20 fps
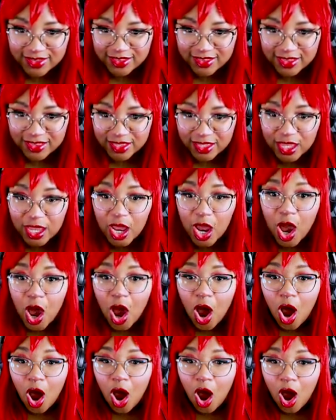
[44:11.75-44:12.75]
it's just a hit.
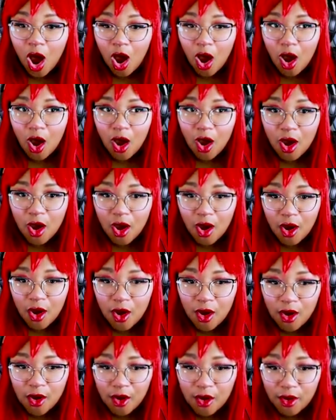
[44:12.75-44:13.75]

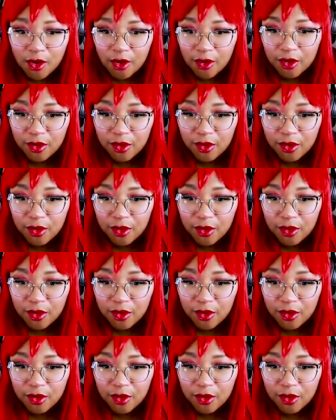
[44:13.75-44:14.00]
Oh!